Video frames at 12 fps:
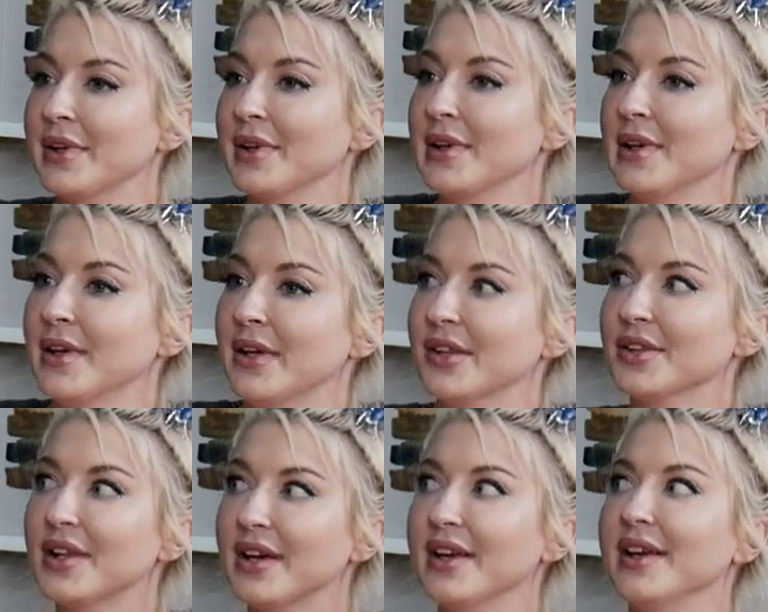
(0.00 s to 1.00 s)
Hmm.
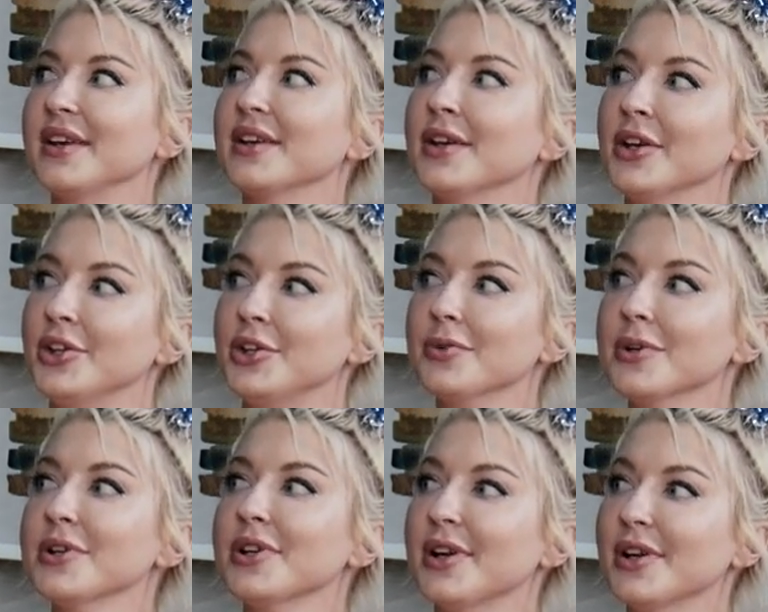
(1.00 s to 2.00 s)
Like, you
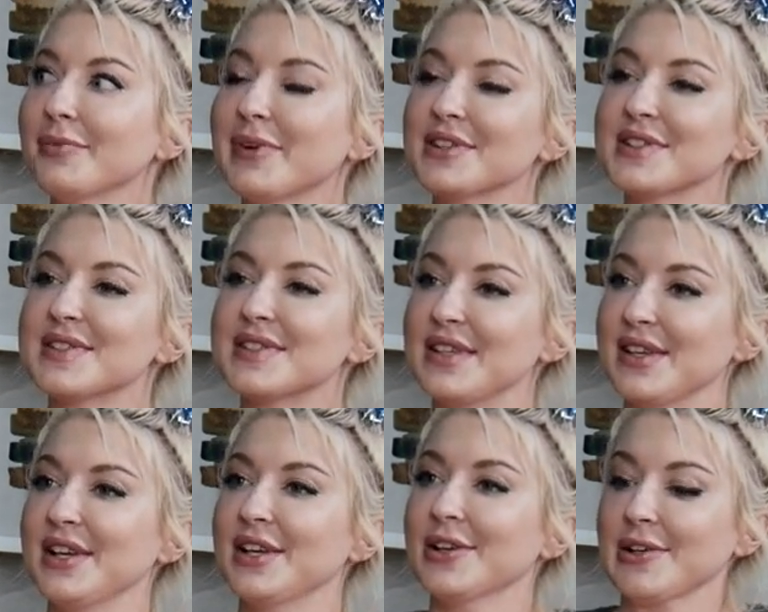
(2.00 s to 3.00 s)
are not about to sit
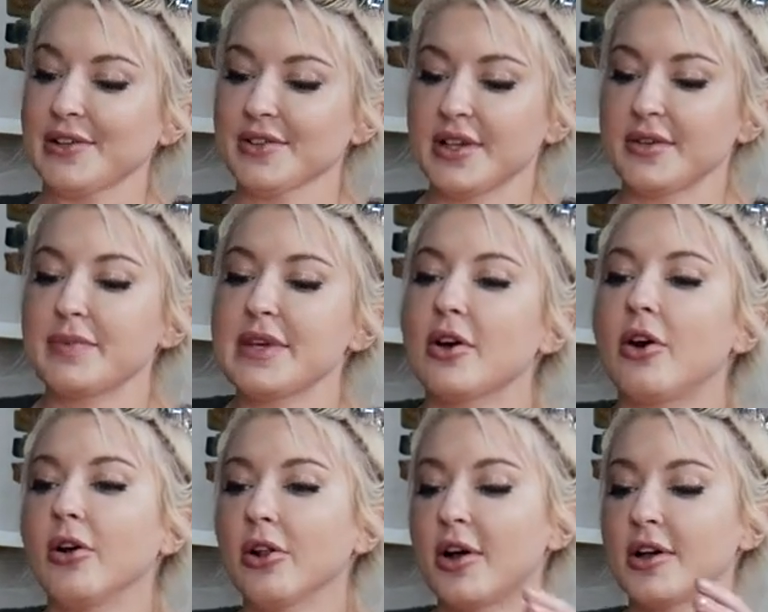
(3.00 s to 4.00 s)
here and like be
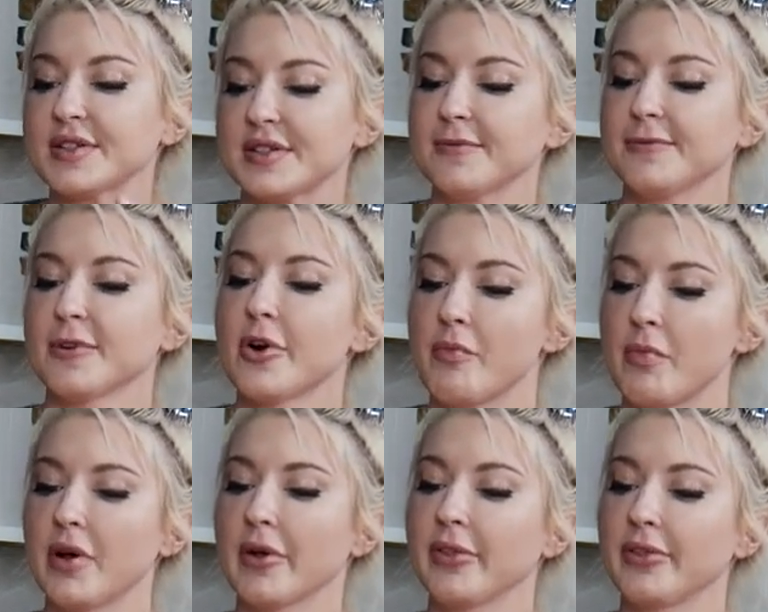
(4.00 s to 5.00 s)
all awesome for a
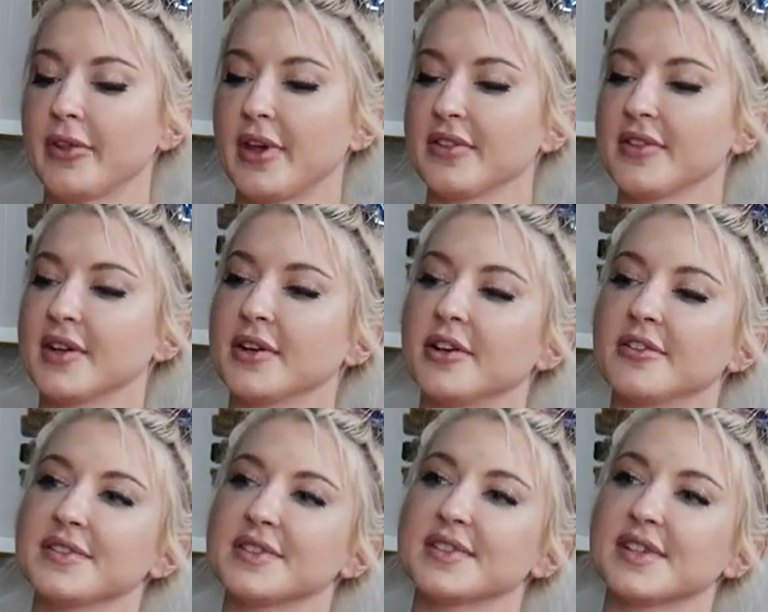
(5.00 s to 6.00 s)
month and then all
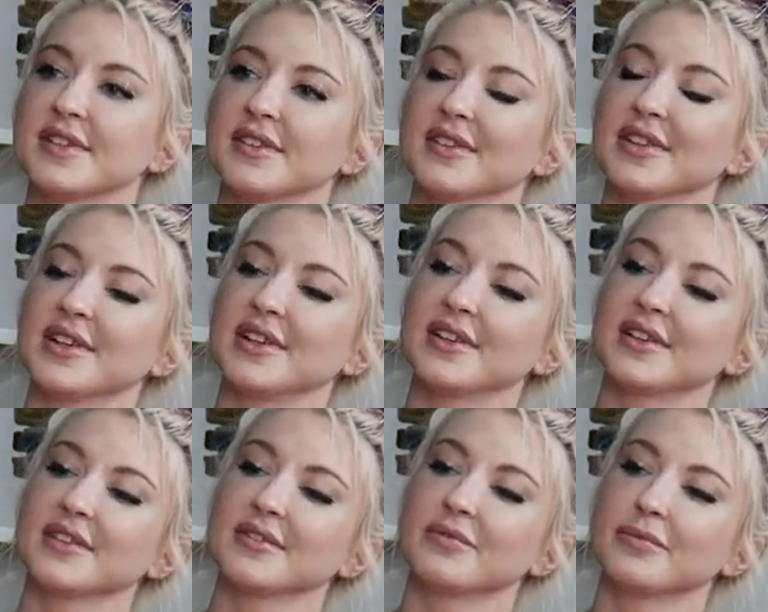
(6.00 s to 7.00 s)
of a sudden like
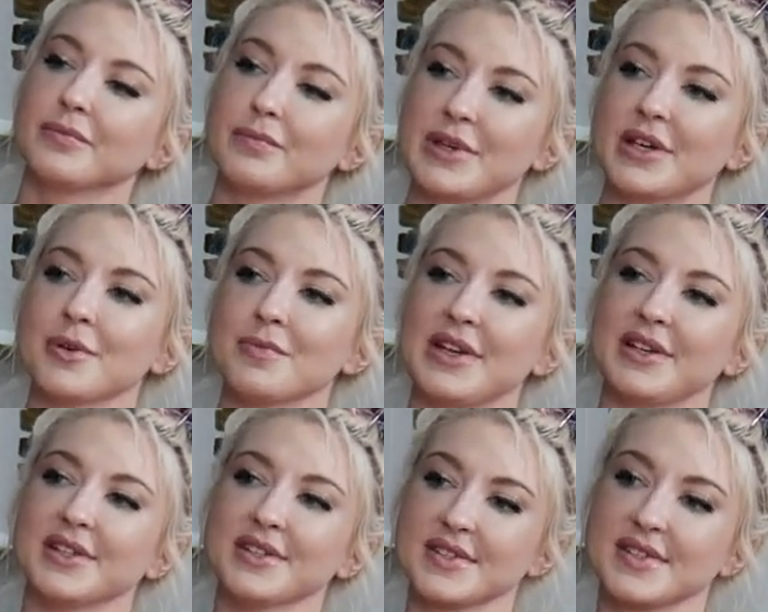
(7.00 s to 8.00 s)
become
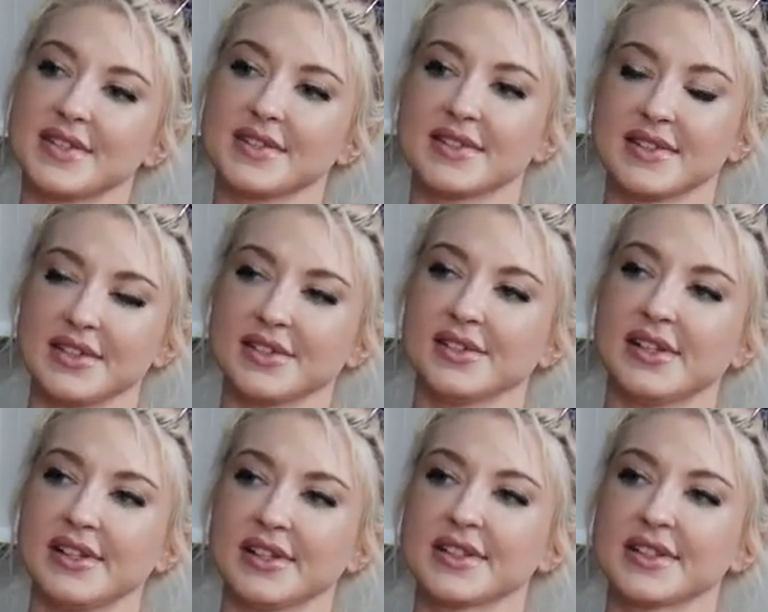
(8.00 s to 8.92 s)
inconsistent and mm-hmm.